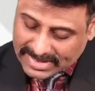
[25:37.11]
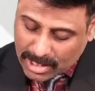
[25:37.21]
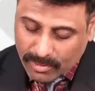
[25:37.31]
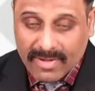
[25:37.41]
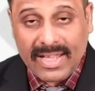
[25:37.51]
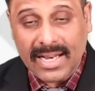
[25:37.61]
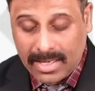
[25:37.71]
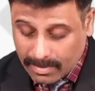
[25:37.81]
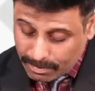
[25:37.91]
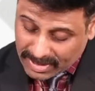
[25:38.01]
Now we will
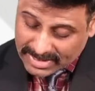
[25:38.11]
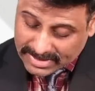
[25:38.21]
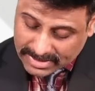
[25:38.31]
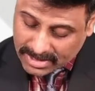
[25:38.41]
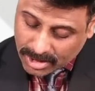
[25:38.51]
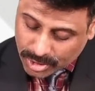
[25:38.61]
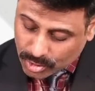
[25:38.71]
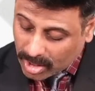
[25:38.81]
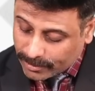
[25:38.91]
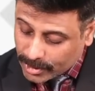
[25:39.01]
plus. So
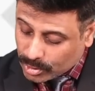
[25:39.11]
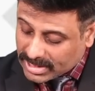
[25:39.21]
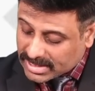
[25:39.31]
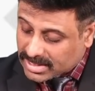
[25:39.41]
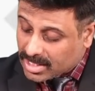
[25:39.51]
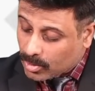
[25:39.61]
all of you do this.